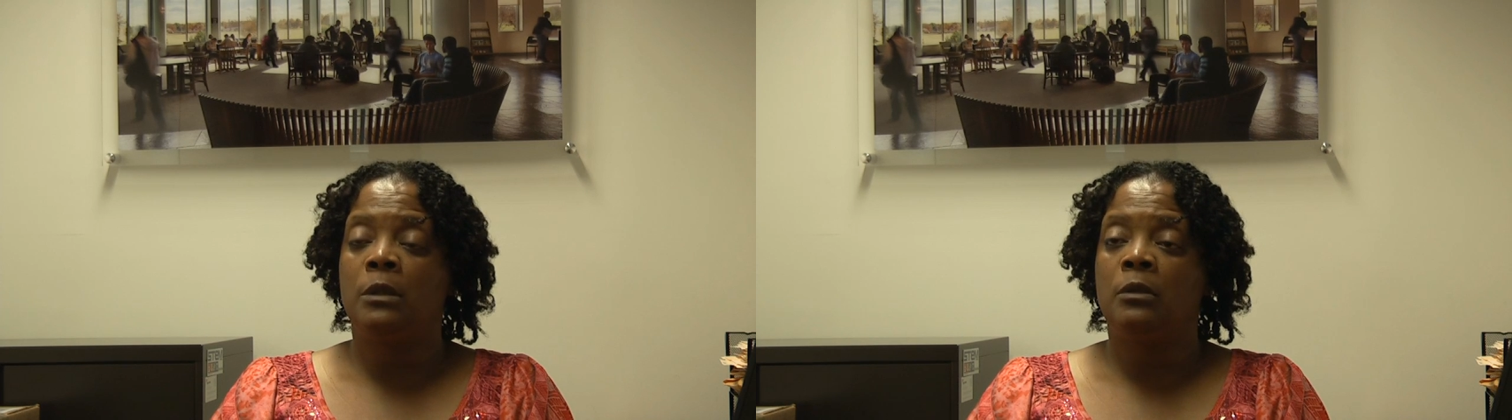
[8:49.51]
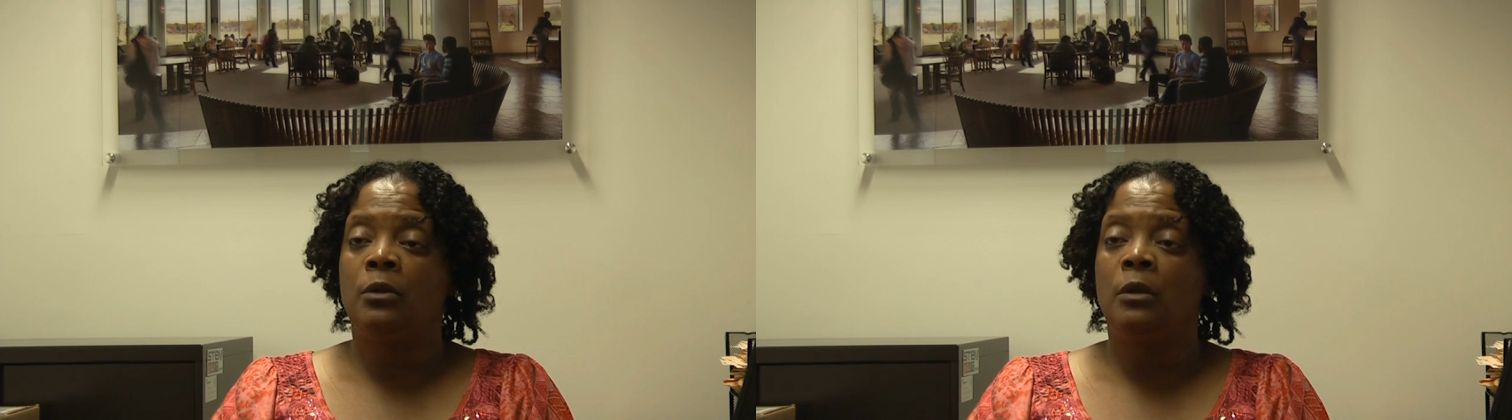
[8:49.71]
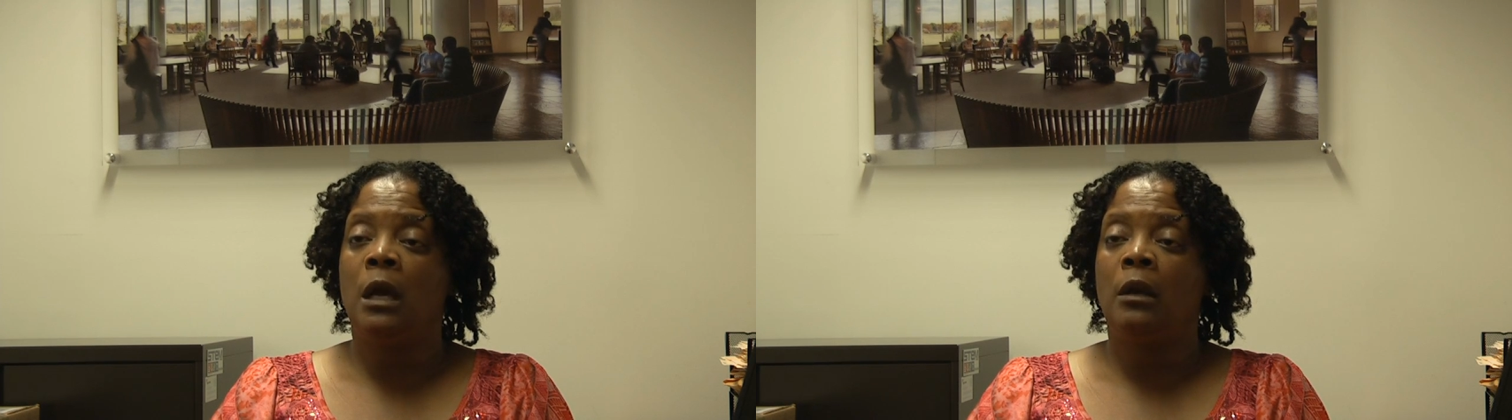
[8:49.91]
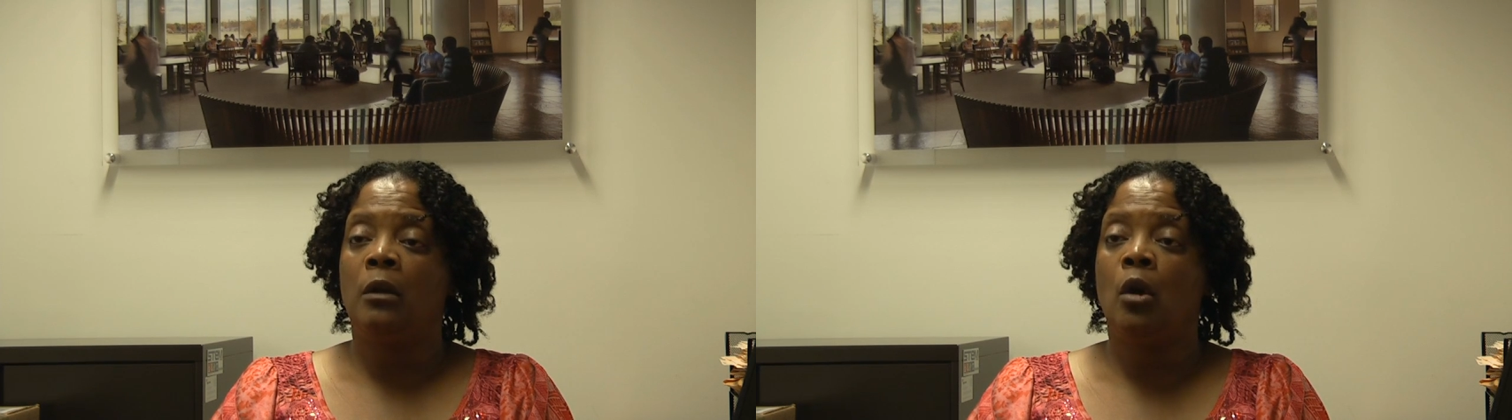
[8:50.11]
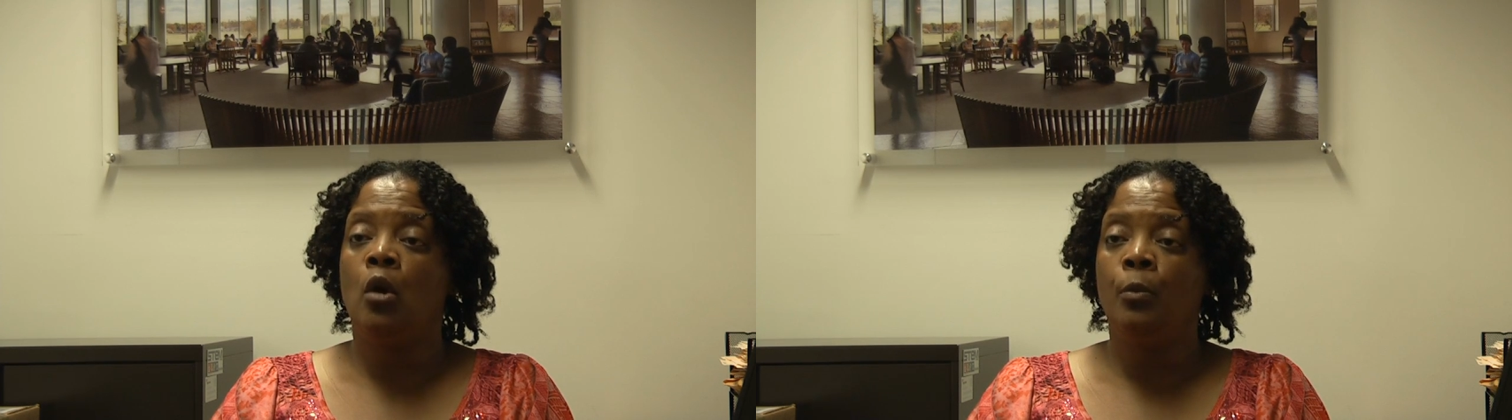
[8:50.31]
to learn how to
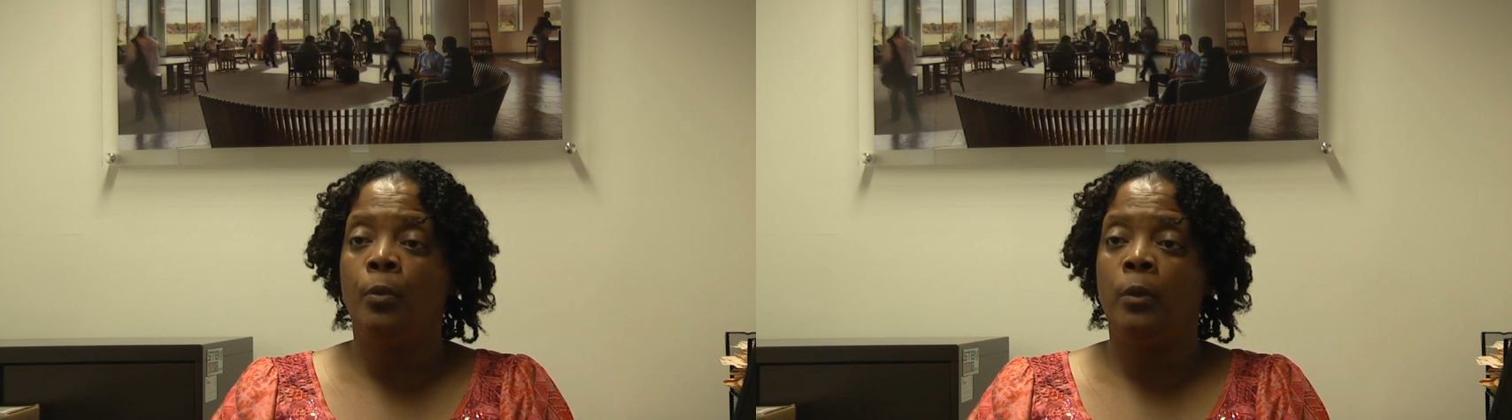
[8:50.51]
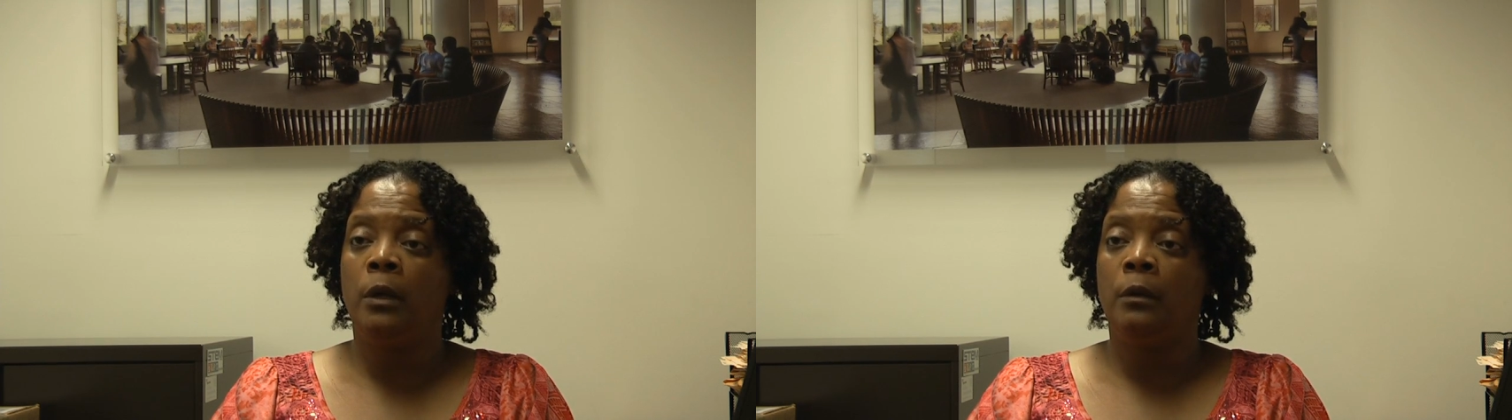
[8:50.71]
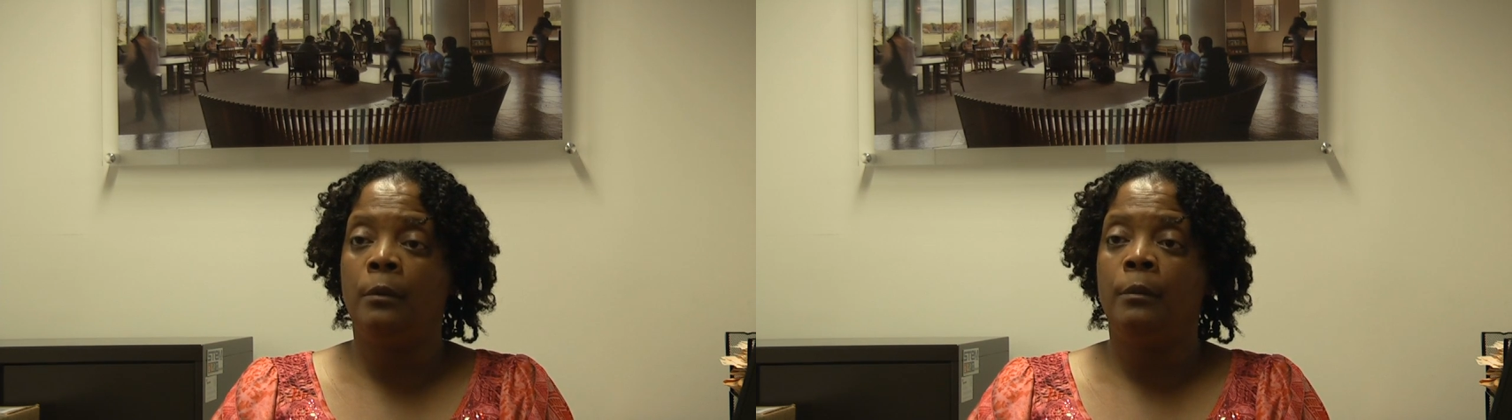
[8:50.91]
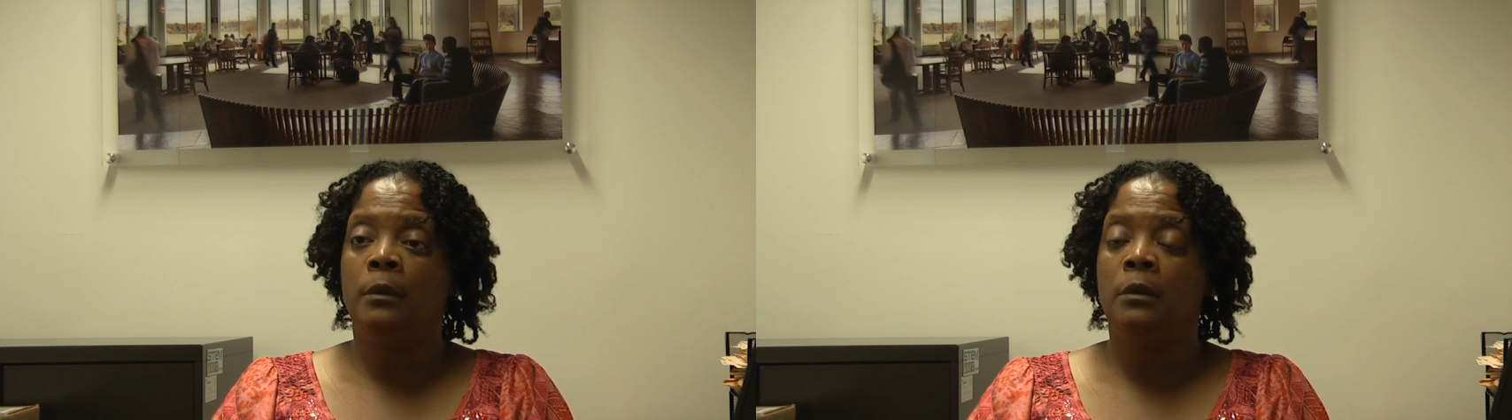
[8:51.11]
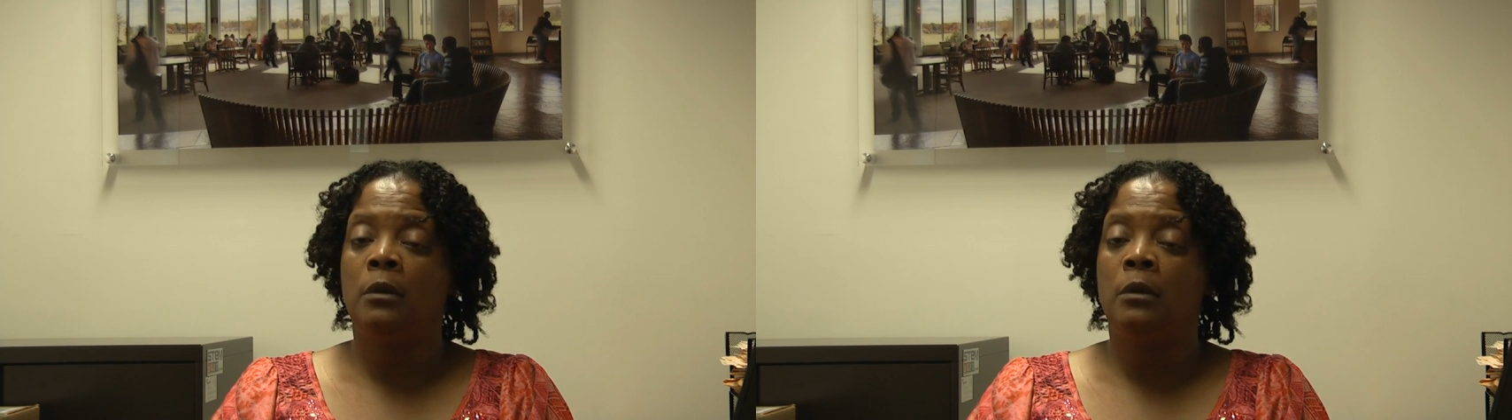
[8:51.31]
cope with them,